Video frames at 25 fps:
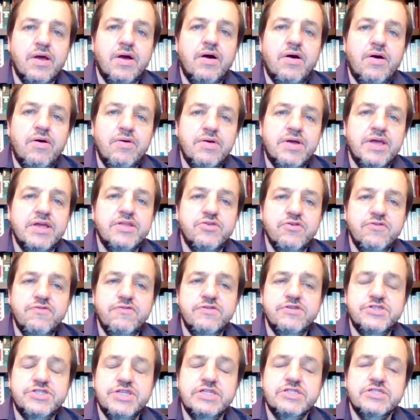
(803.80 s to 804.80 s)
Okay,
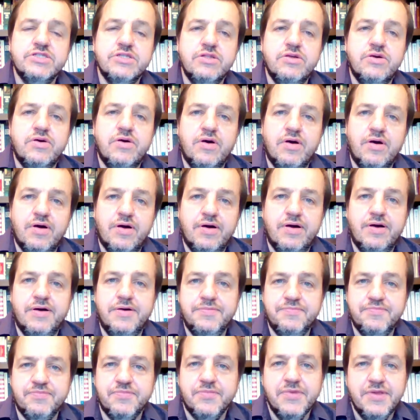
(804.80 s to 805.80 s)
Duverger's
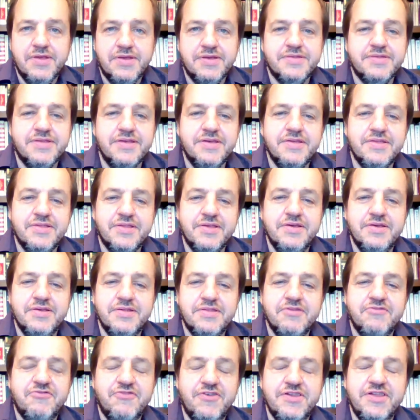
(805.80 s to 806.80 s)
Law,
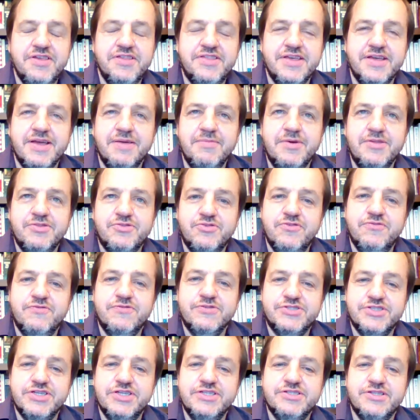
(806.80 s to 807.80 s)
the funny thing about
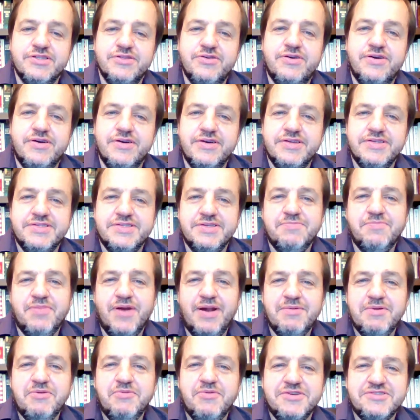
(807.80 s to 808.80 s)
Duverger's Law is it
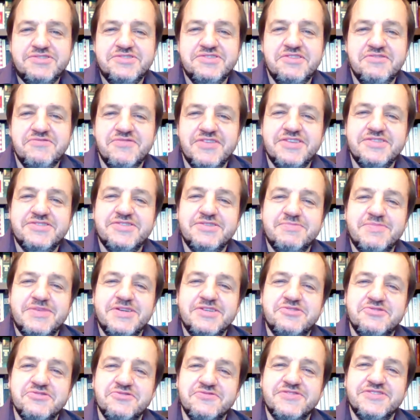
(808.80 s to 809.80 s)
probably wasn't invented by
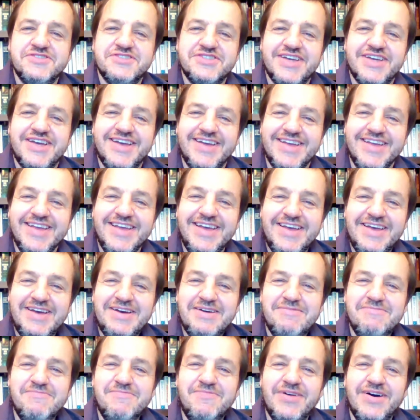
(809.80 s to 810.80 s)
Duverger,
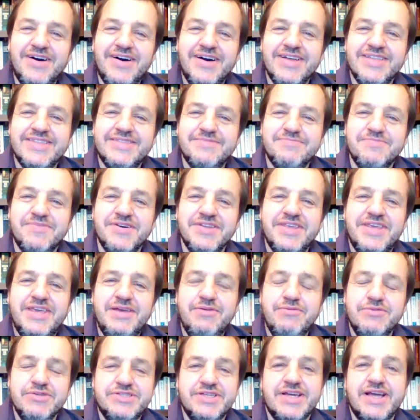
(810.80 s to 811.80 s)
but he
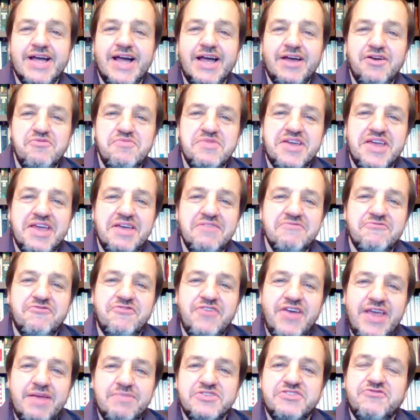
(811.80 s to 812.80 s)
was the guy who became
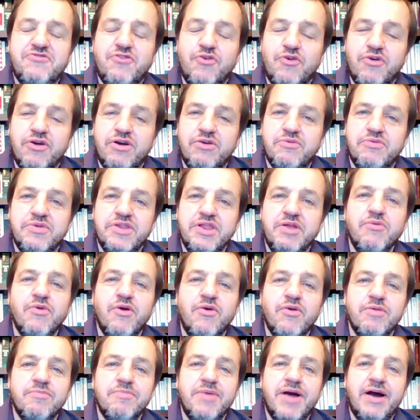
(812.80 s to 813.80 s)
famous for it when he
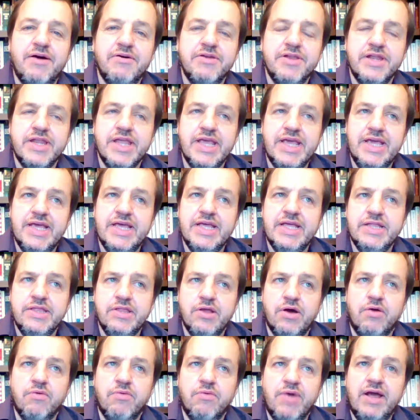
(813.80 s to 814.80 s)
wrote about it in
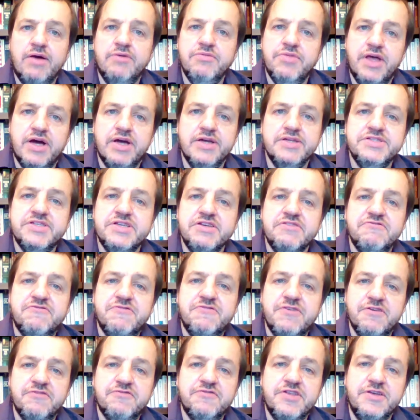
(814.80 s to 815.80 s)
around
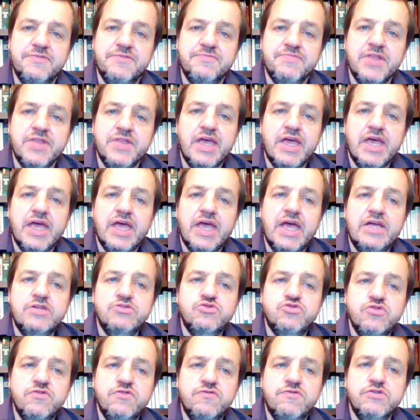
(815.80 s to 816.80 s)
1950.
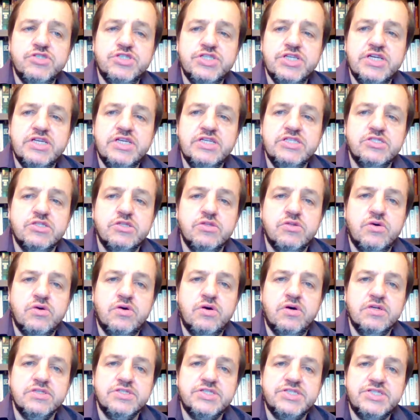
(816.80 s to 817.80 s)
And Duverger's
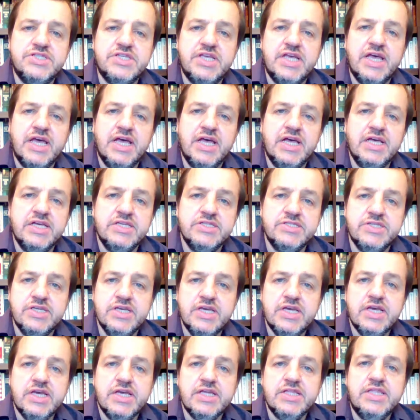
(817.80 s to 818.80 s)
Law says
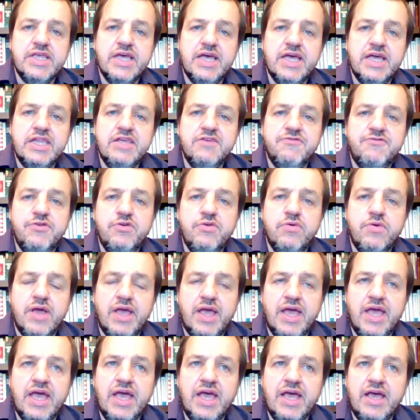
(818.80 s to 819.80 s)
that if you
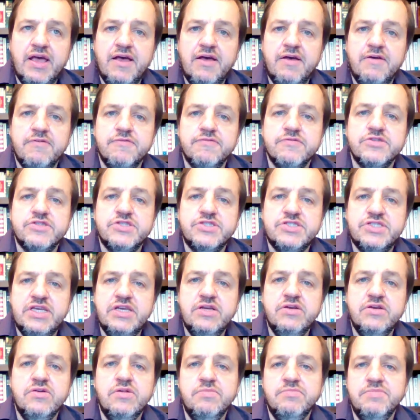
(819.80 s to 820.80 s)
have
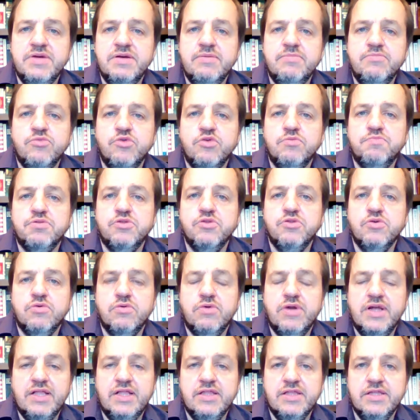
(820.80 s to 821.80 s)
single-member
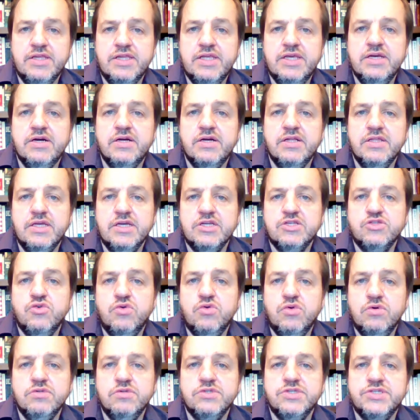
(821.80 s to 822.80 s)
plurality
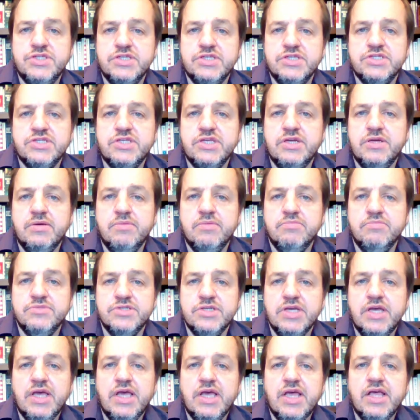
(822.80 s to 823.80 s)
electoral
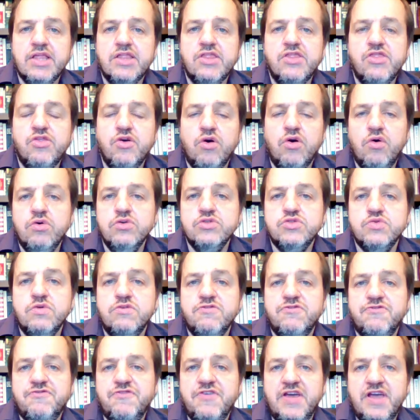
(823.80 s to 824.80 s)
systems, those will
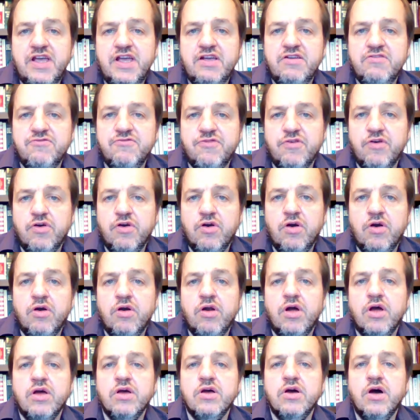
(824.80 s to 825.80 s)

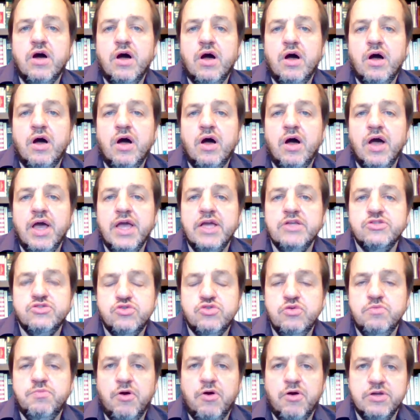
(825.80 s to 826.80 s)
favor a
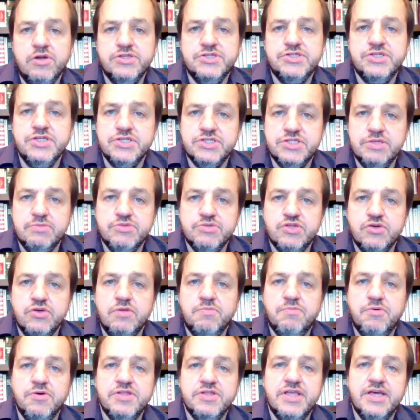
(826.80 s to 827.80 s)
two-party system. So to
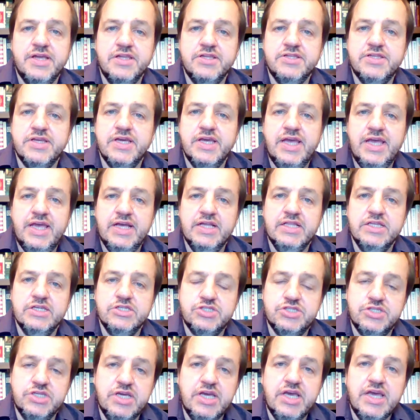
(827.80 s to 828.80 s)
put that into
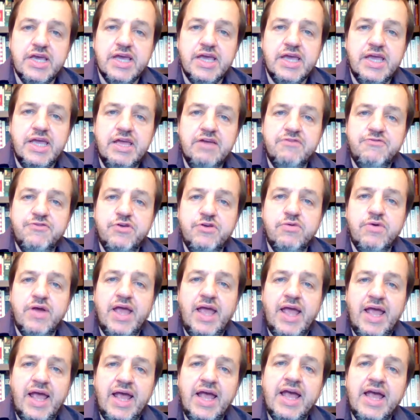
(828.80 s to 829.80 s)
English, if you
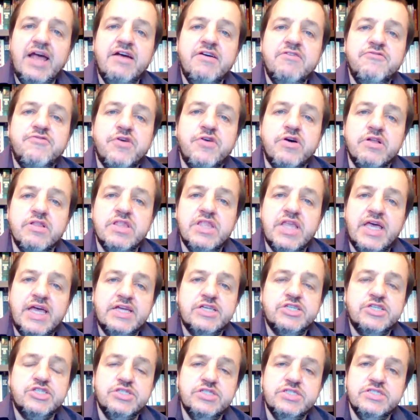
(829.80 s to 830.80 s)
have
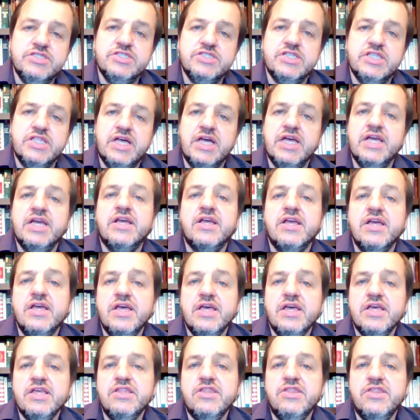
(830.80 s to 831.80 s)
elections like
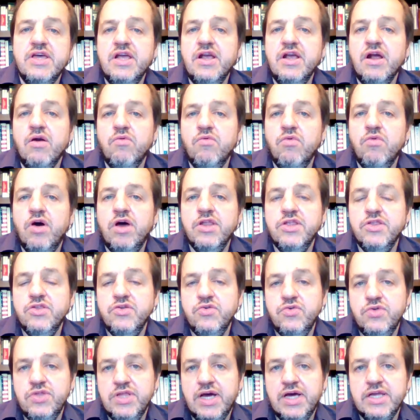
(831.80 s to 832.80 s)
they are run in the
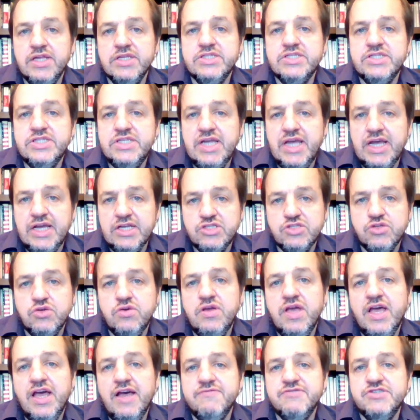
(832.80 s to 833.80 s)
United States, so
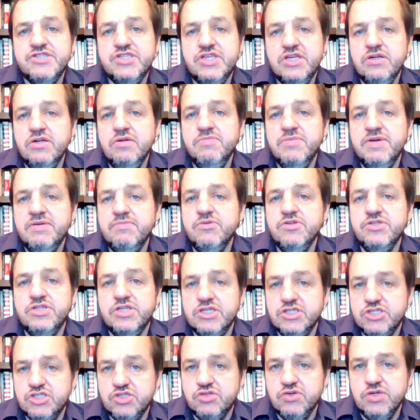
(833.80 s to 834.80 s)
you have single-member
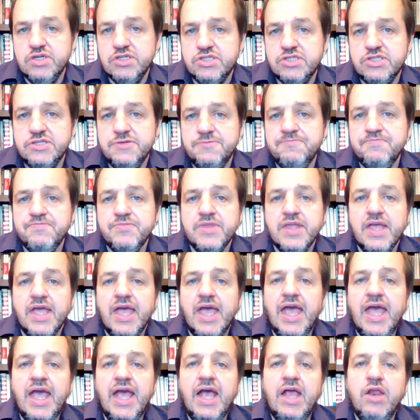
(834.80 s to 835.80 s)
districts,
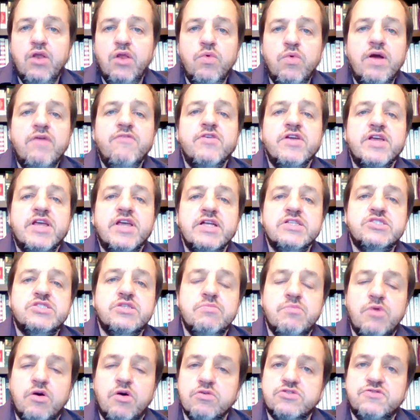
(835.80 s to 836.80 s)
and whoever gets the
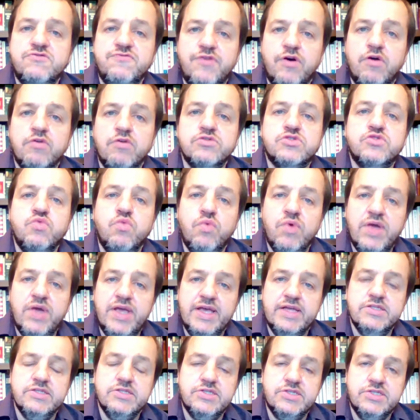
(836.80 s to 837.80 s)
most votes
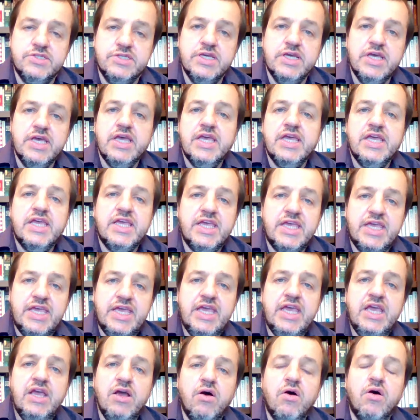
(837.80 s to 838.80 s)
wins,
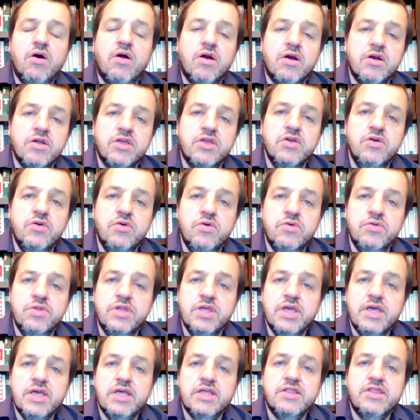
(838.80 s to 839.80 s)
he argued
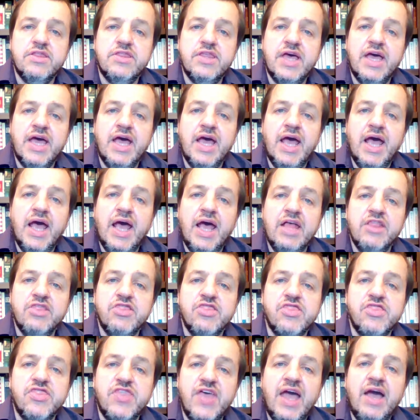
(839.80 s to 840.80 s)
that
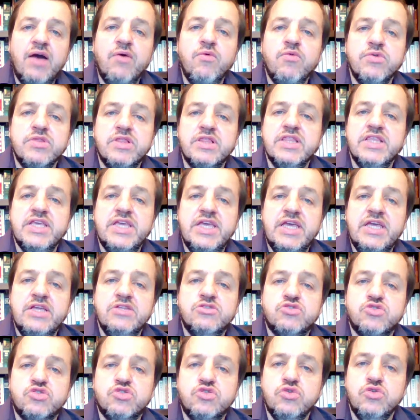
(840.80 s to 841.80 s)
would
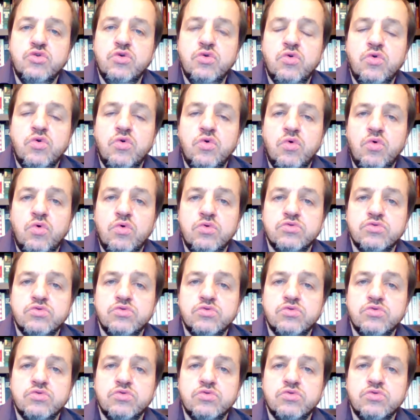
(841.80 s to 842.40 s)
lead to